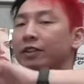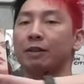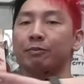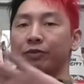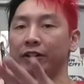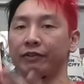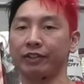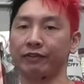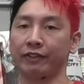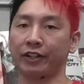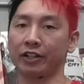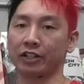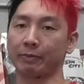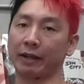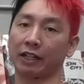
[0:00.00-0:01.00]
done previous
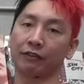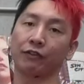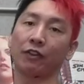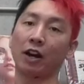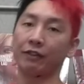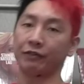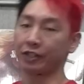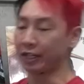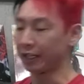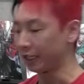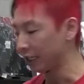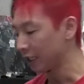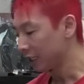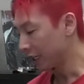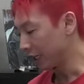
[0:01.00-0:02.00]
videos about the
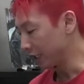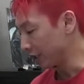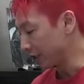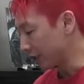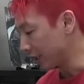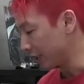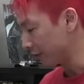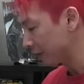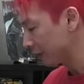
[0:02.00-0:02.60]
5G initiative.